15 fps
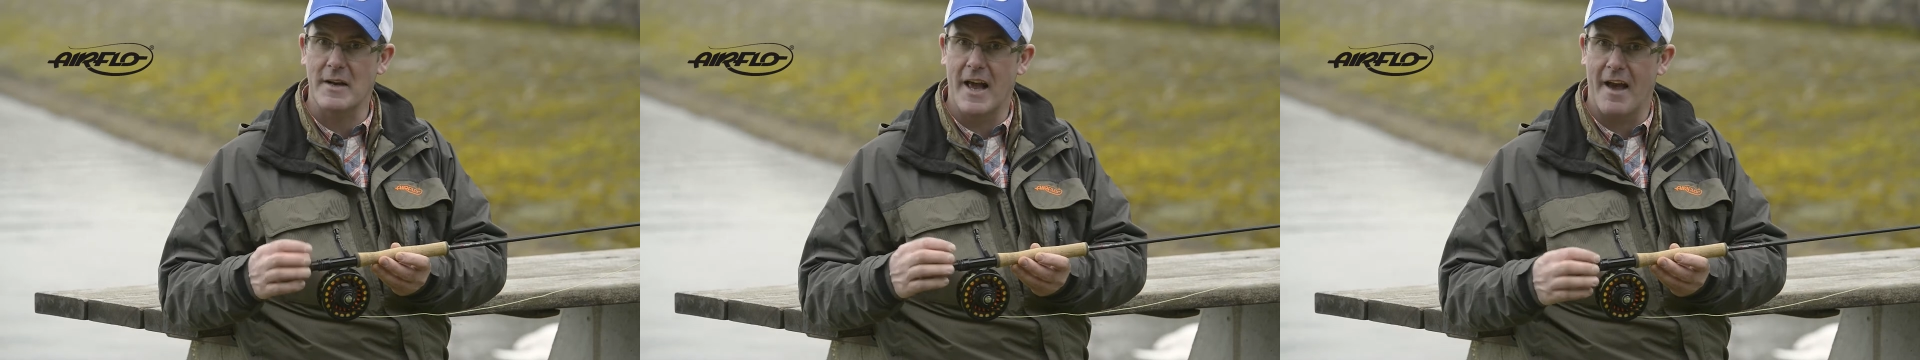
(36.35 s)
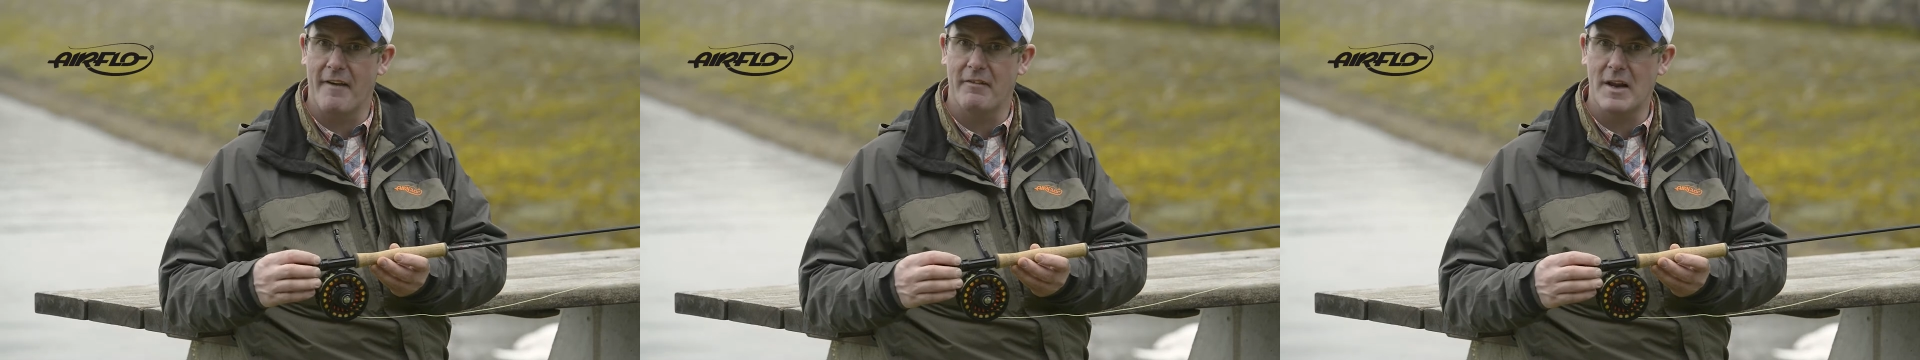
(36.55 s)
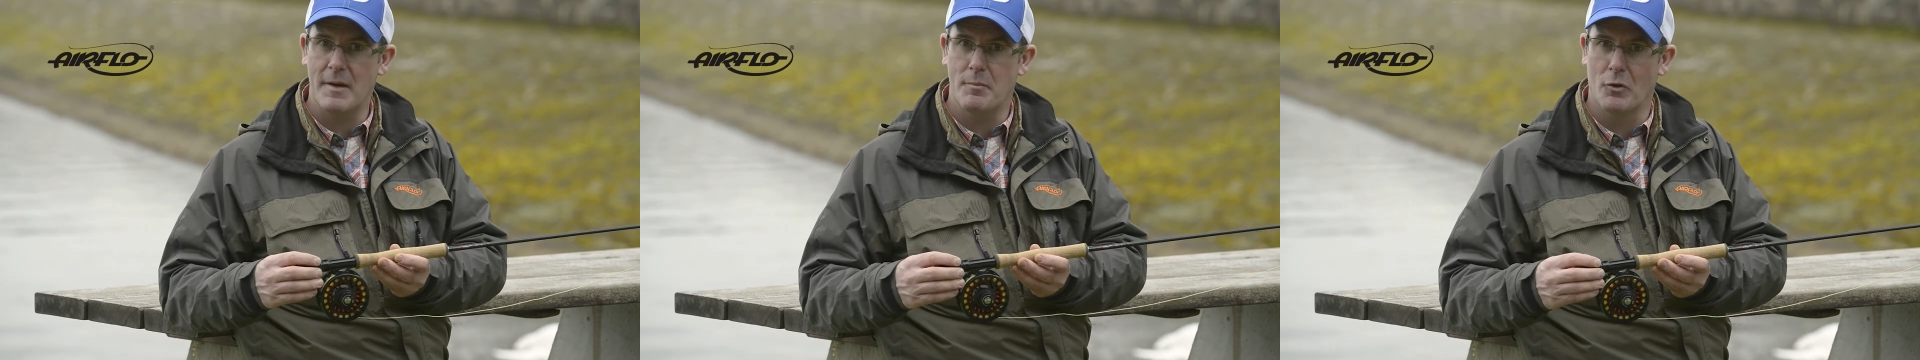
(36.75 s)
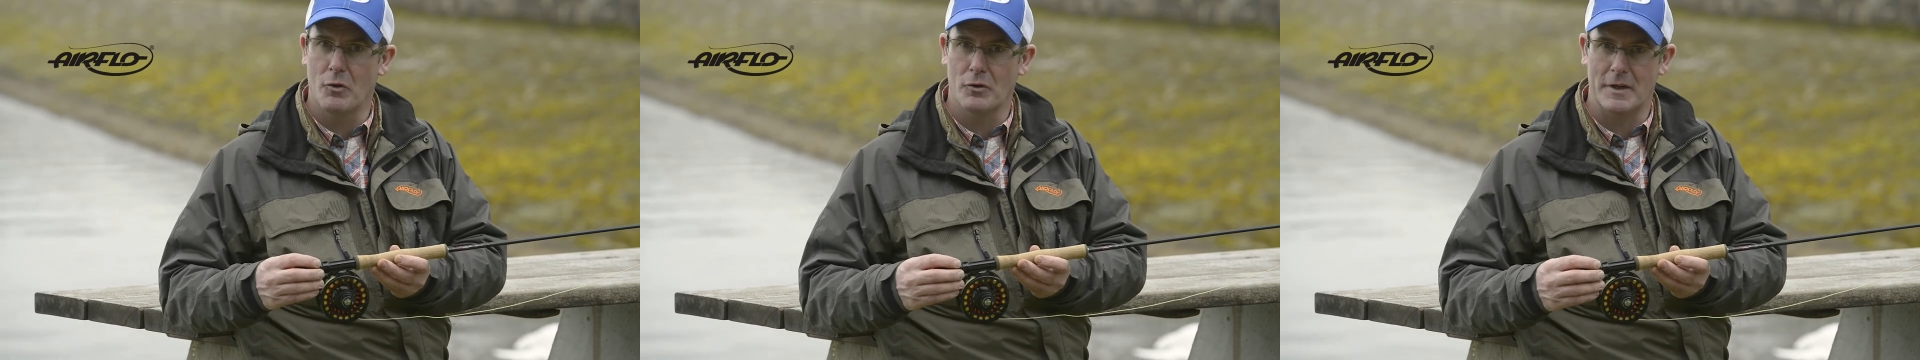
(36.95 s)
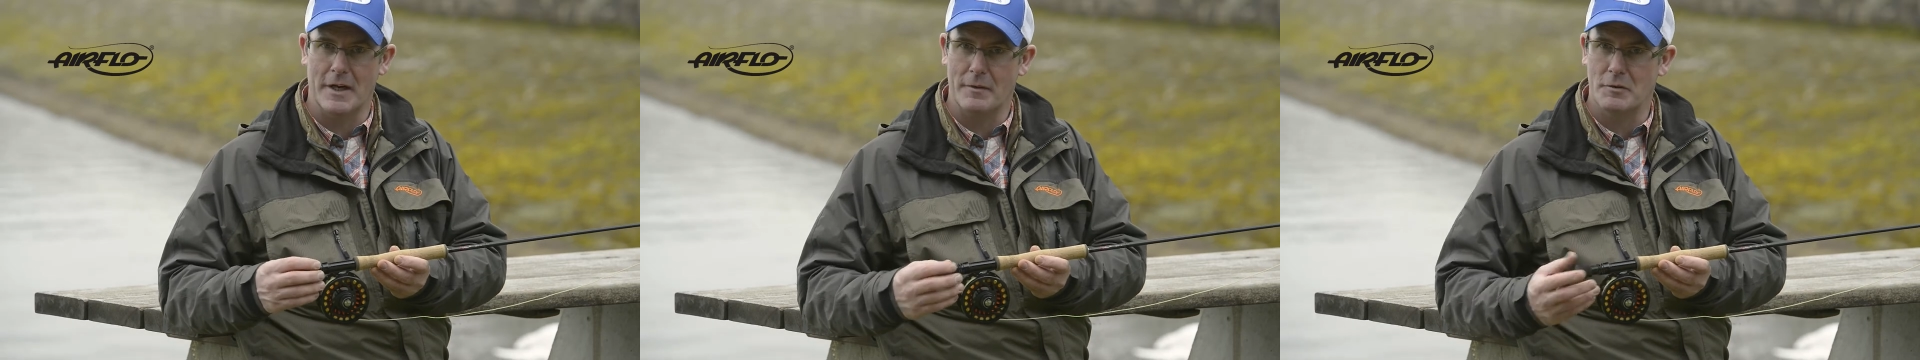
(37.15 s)
been heavily
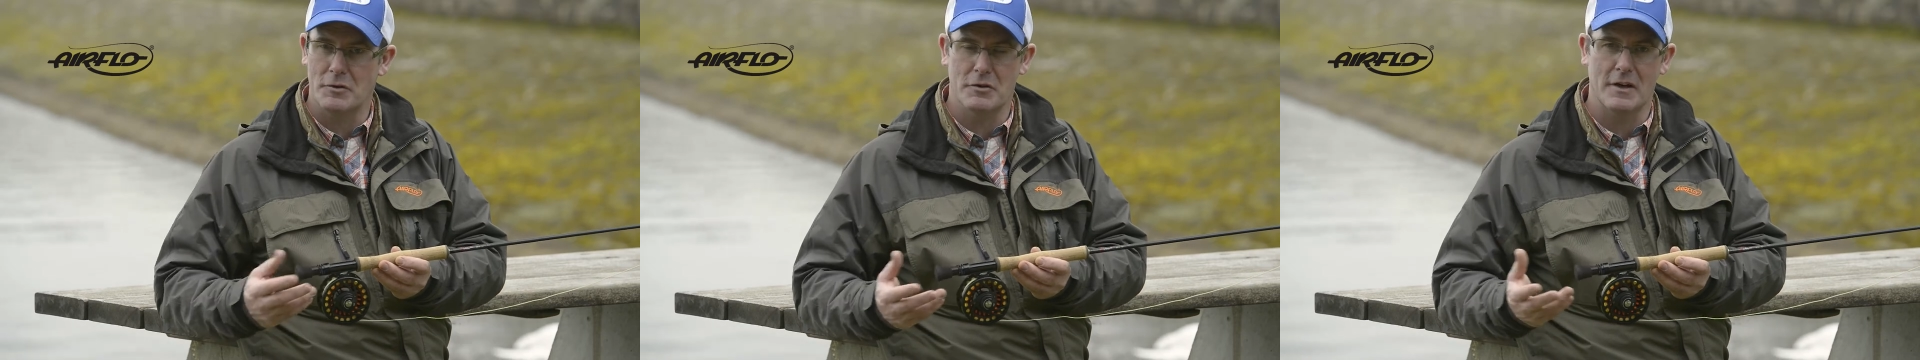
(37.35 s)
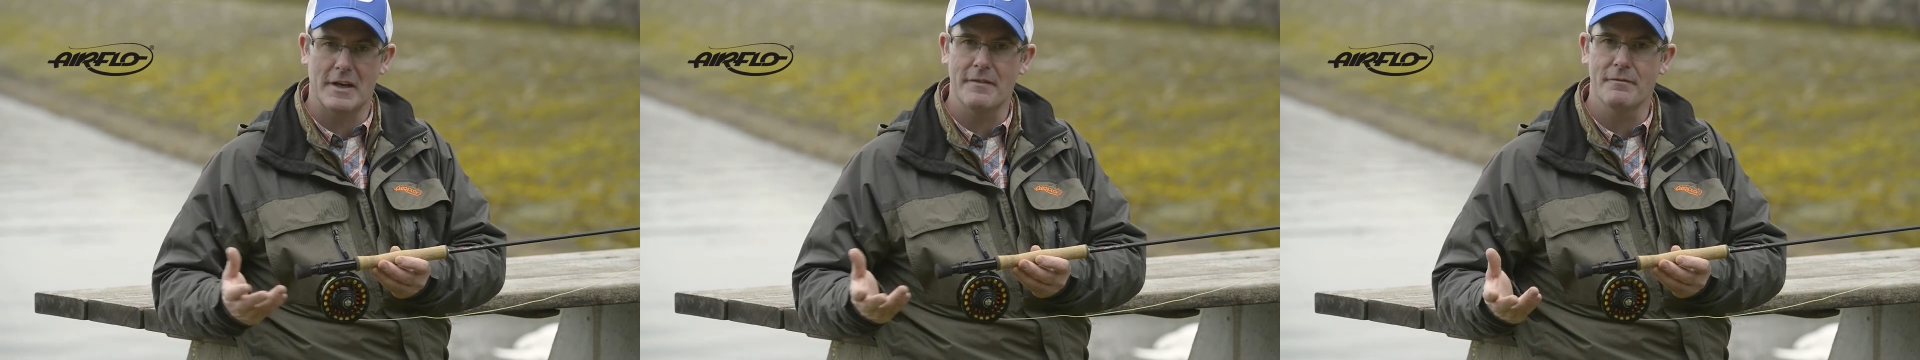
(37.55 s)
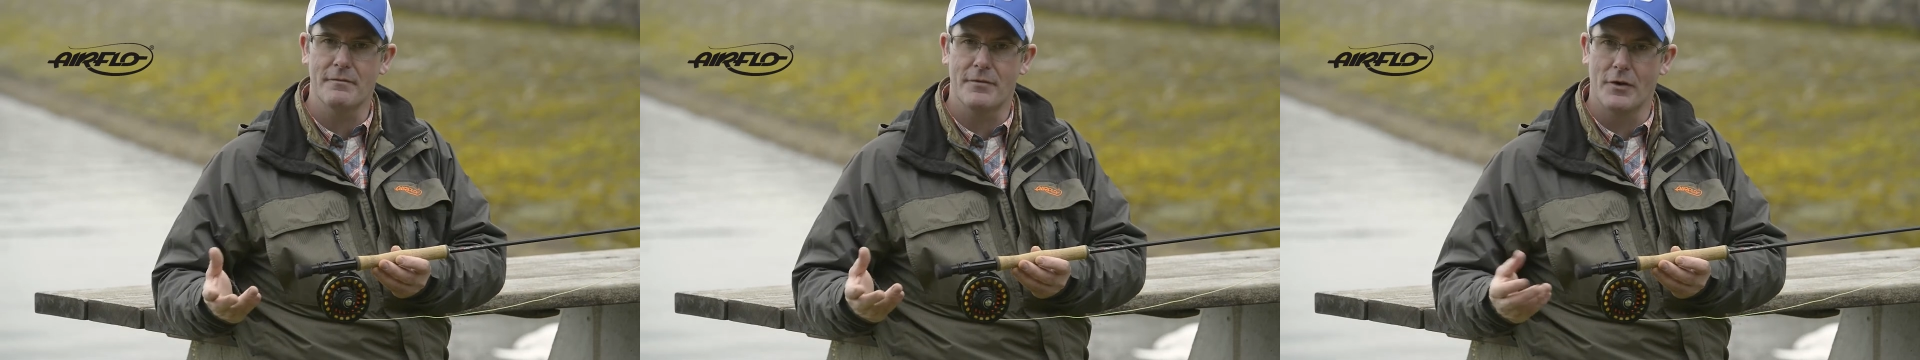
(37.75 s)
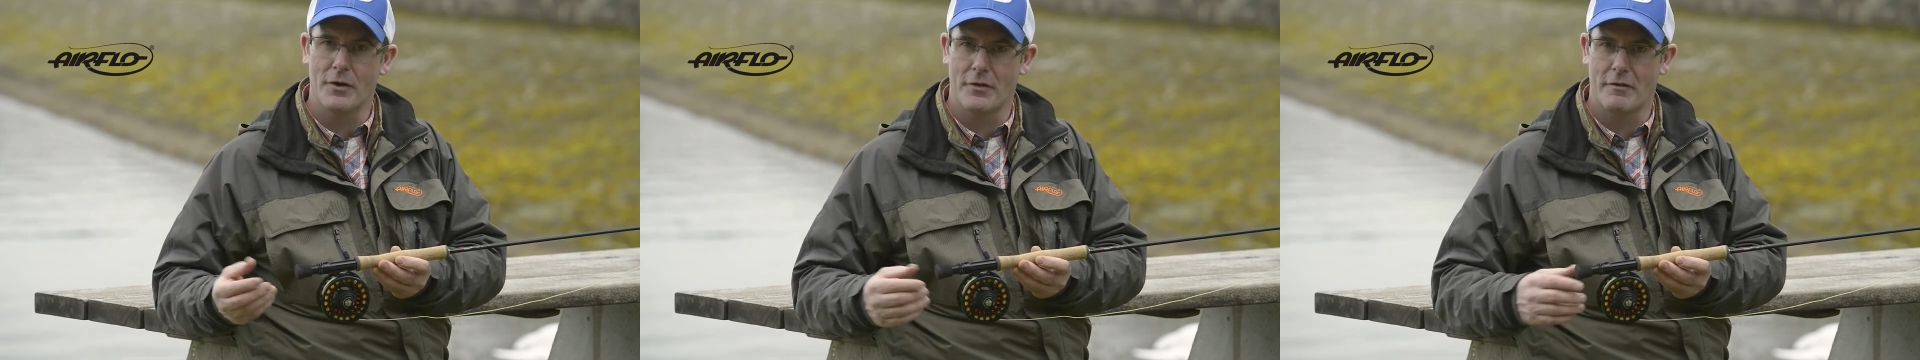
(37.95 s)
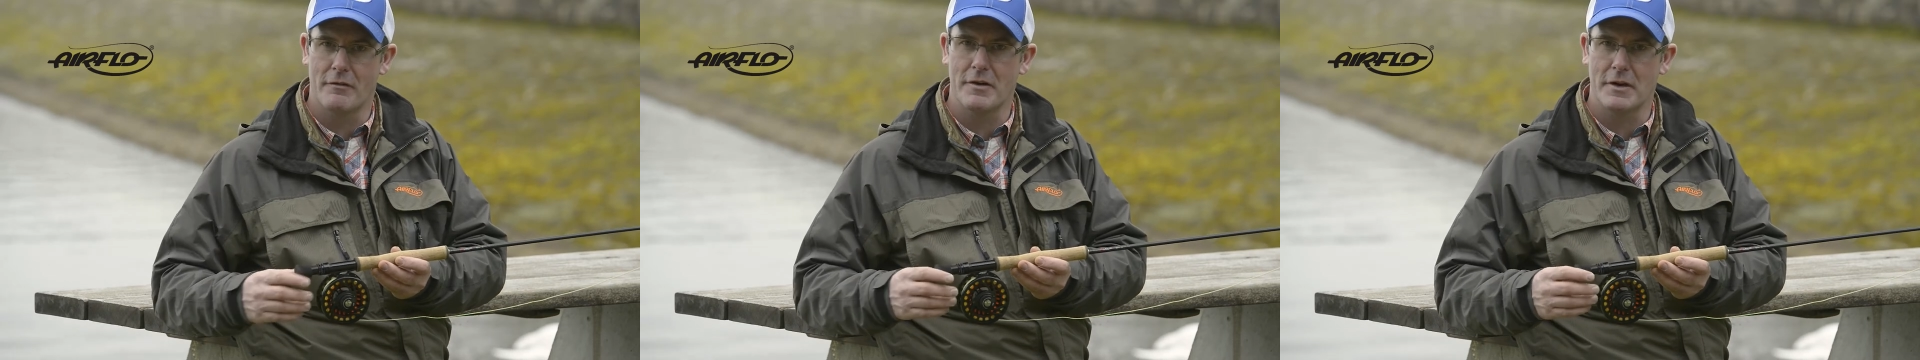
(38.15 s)
ported which will even
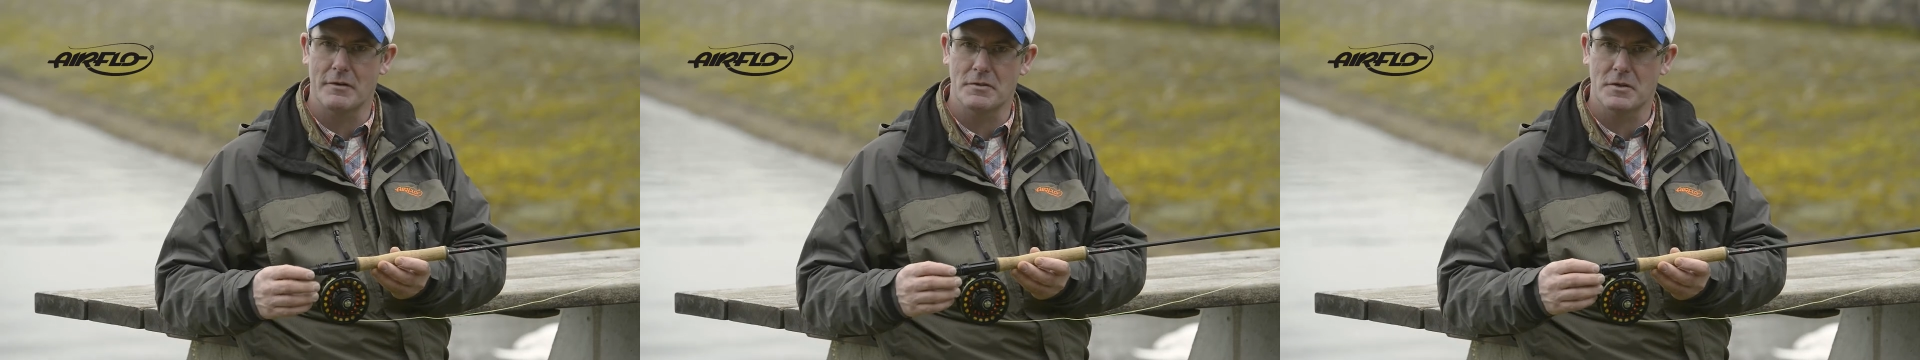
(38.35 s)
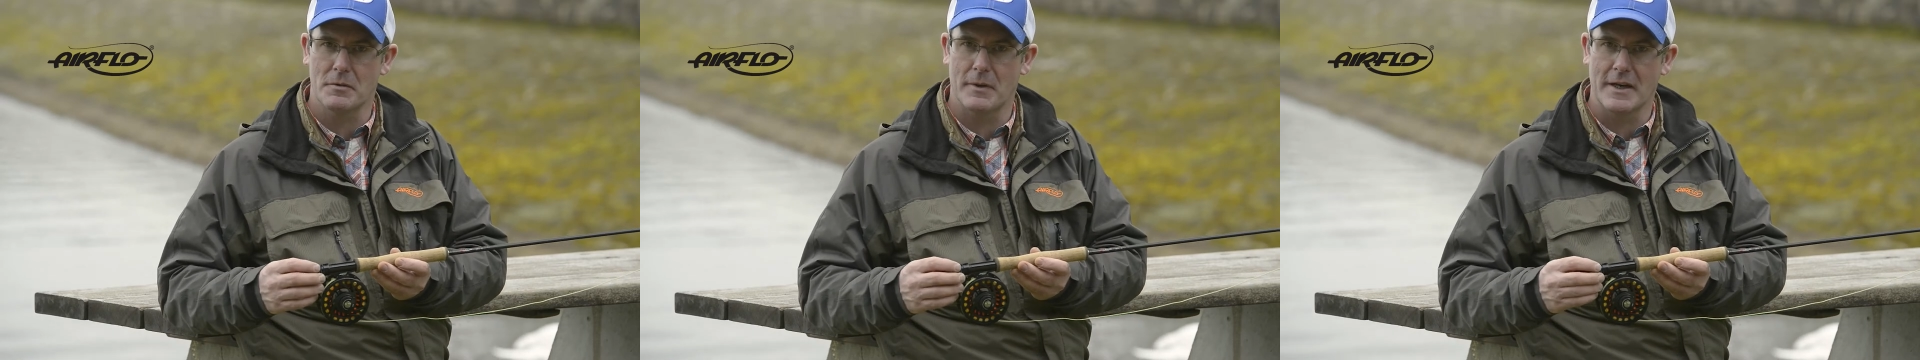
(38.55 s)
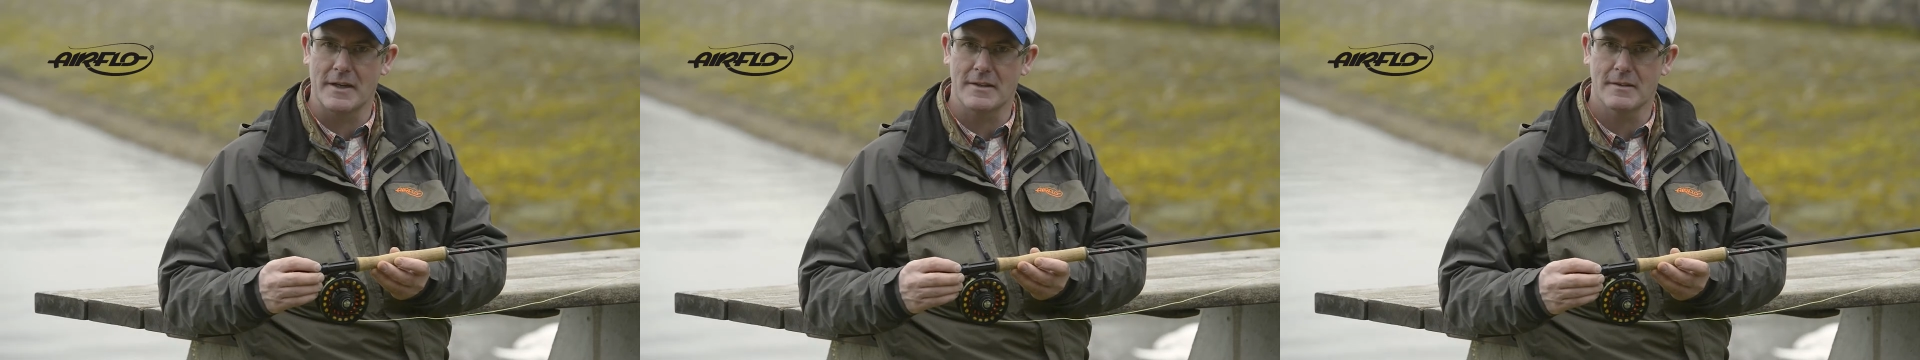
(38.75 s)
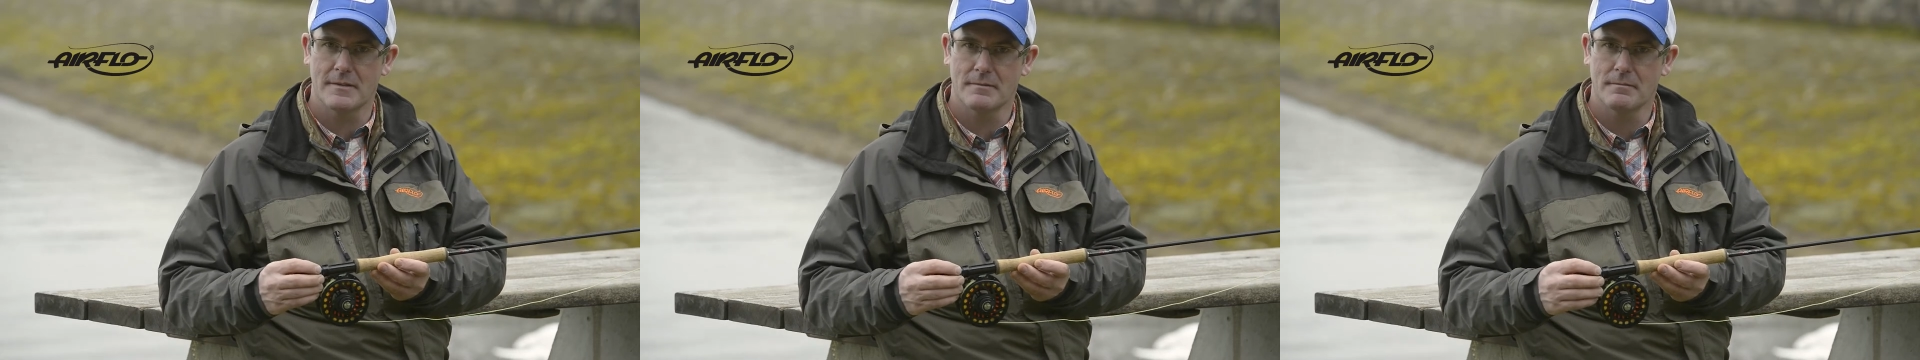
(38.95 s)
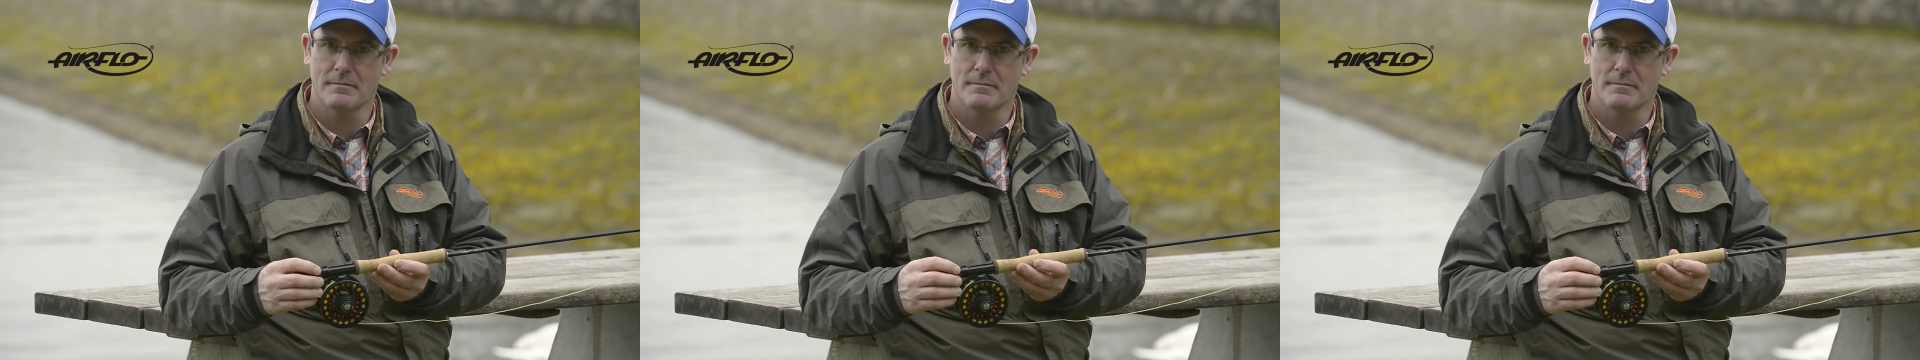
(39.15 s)
further reduce the weight.